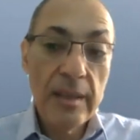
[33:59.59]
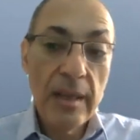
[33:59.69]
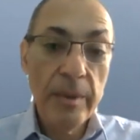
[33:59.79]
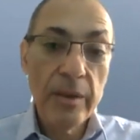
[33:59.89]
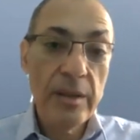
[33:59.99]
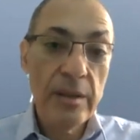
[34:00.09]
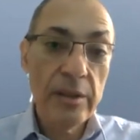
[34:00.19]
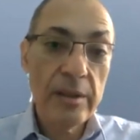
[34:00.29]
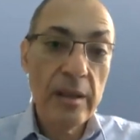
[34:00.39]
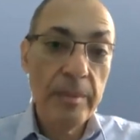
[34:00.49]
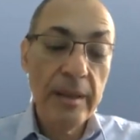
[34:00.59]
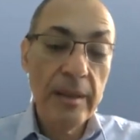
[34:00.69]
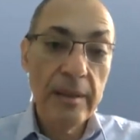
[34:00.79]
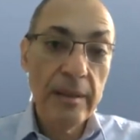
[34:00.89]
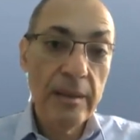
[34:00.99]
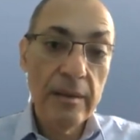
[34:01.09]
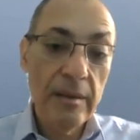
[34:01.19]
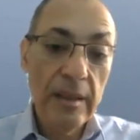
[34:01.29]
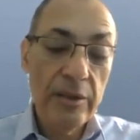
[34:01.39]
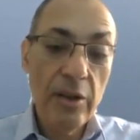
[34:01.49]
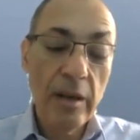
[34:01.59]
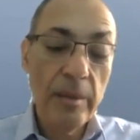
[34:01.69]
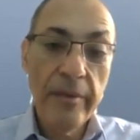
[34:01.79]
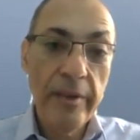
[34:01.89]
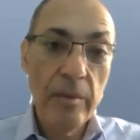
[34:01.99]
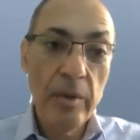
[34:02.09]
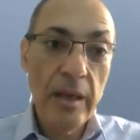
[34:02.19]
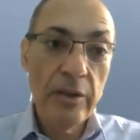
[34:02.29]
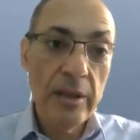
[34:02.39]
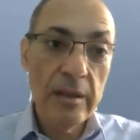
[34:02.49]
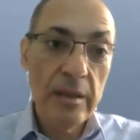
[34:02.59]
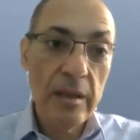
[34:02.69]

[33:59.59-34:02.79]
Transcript: now because it's not going to be available in NHS